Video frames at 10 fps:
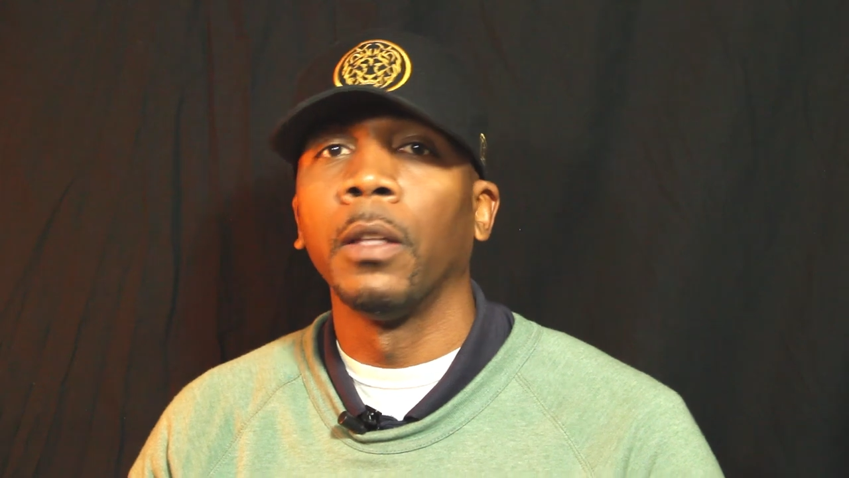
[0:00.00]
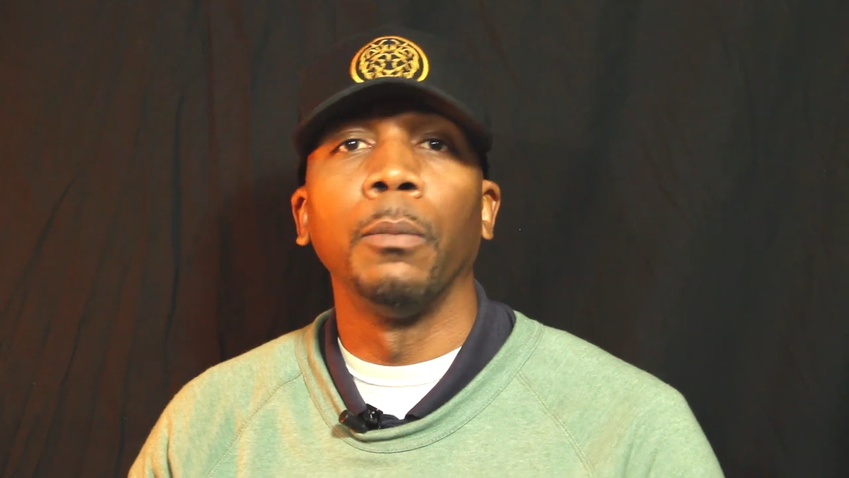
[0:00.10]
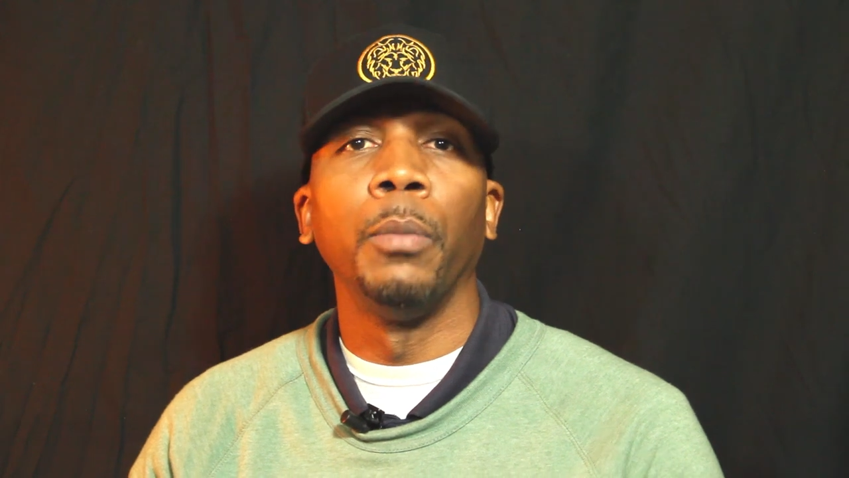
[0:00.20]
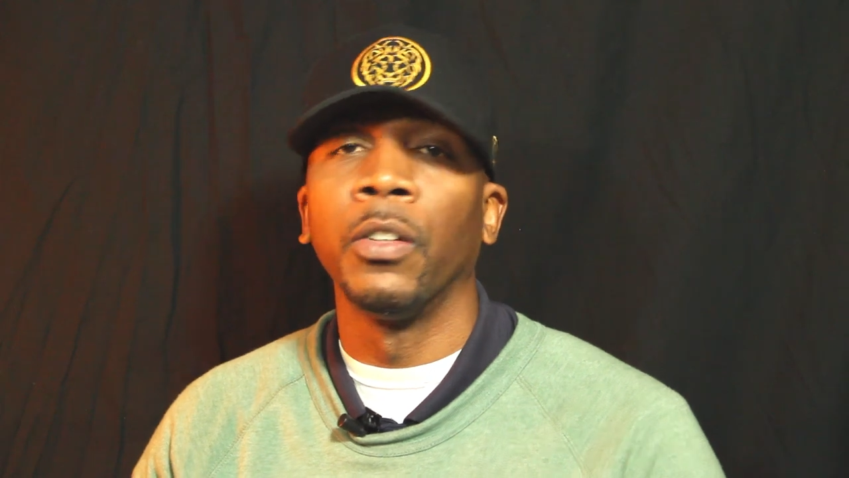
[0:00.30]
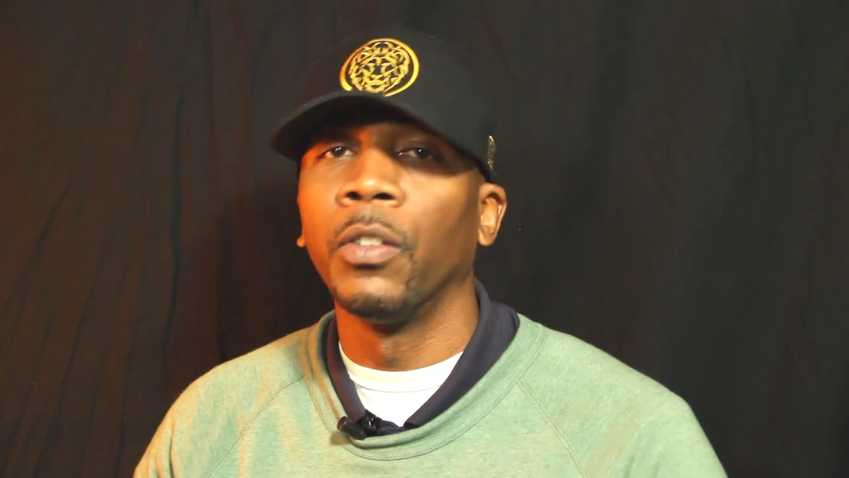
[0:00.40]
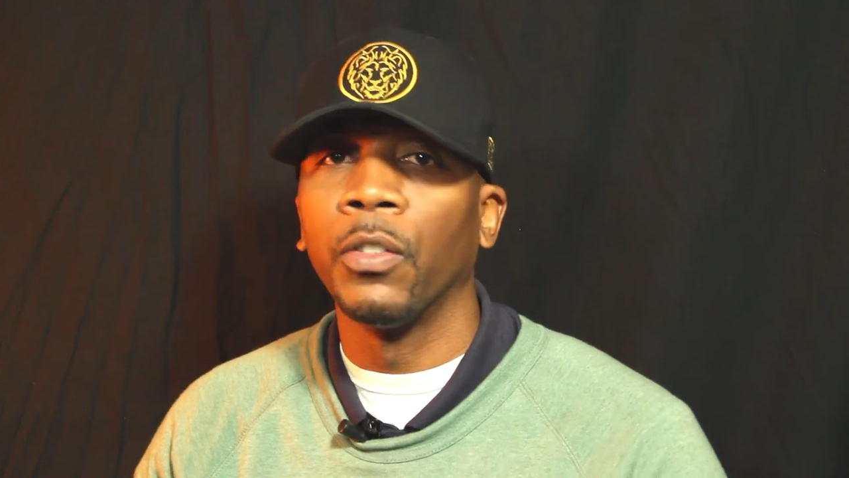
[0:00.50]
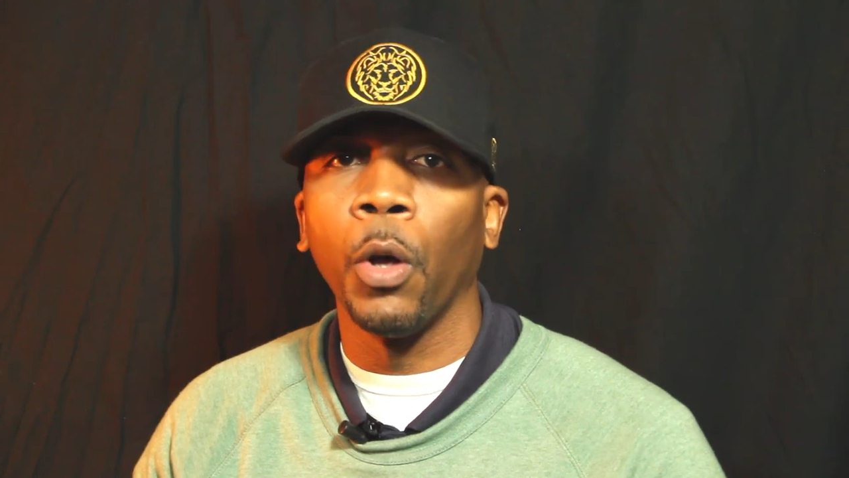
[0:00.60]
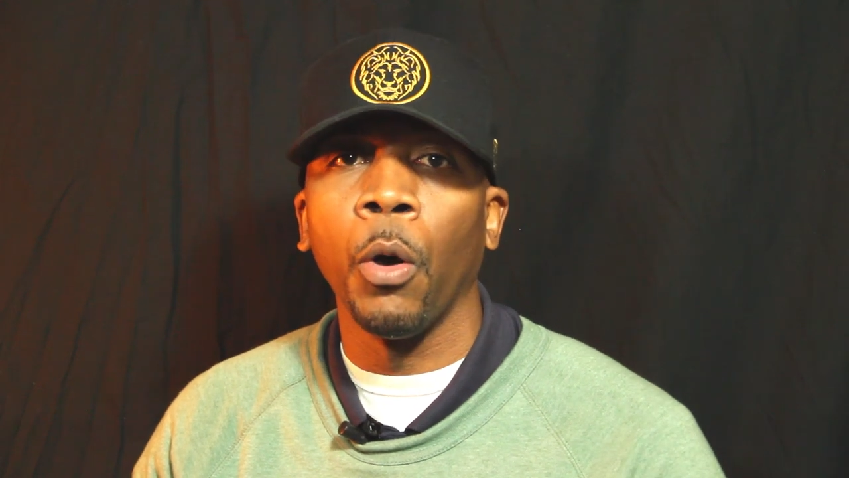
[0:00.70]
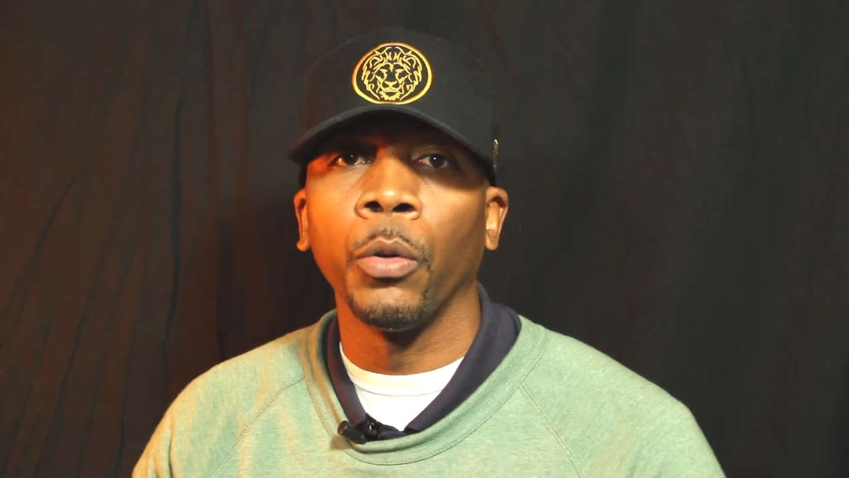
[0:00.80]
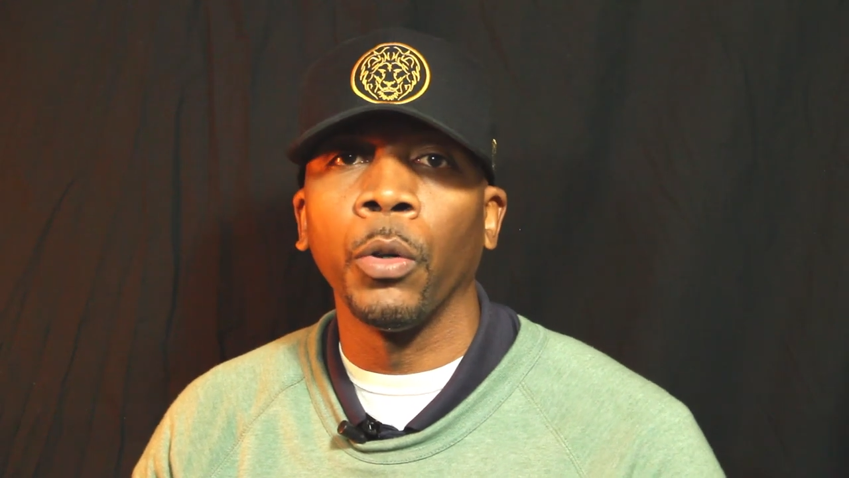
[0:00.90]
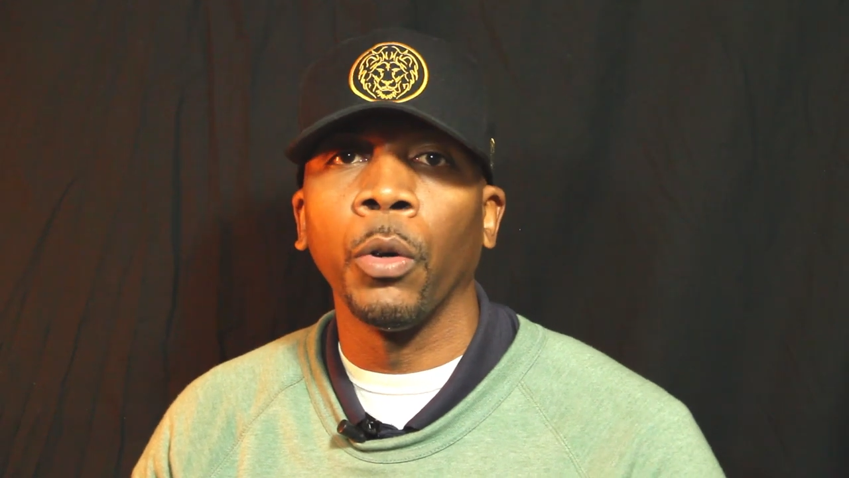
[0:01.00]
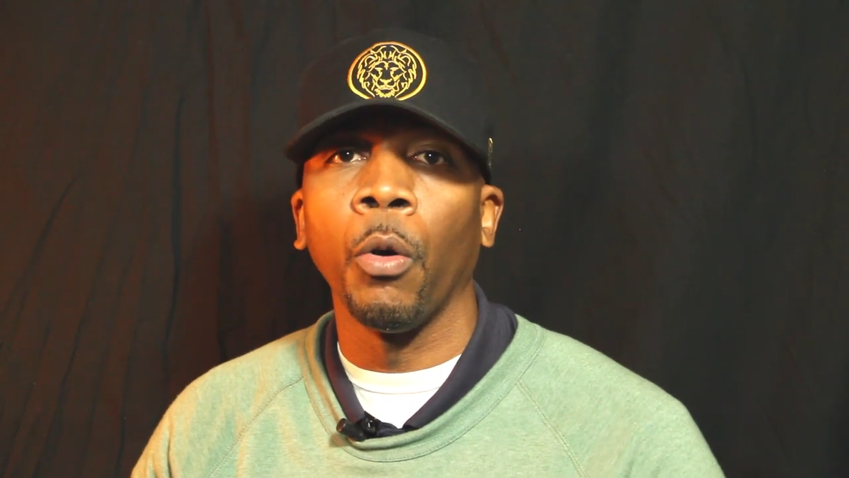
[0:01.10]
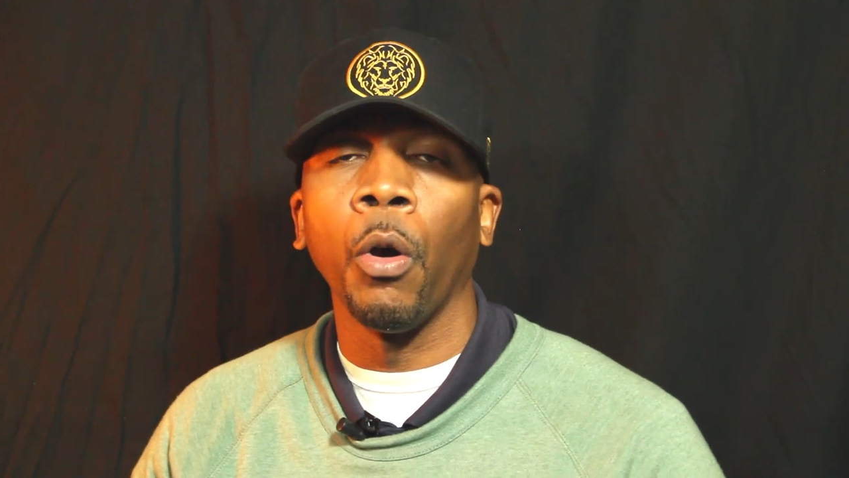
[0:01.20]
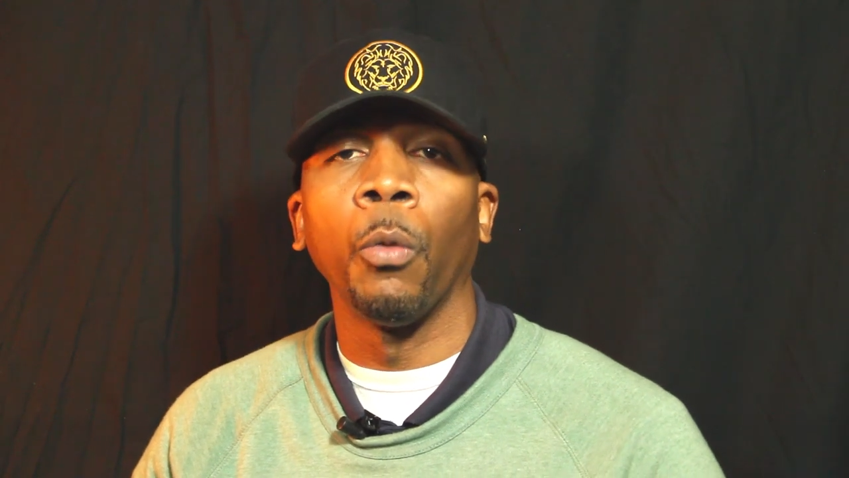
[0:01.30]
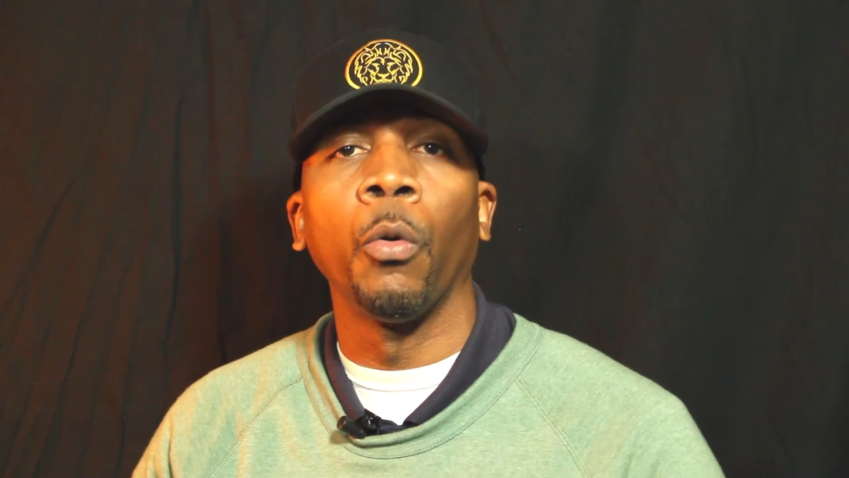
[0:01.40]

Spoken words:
the business owner or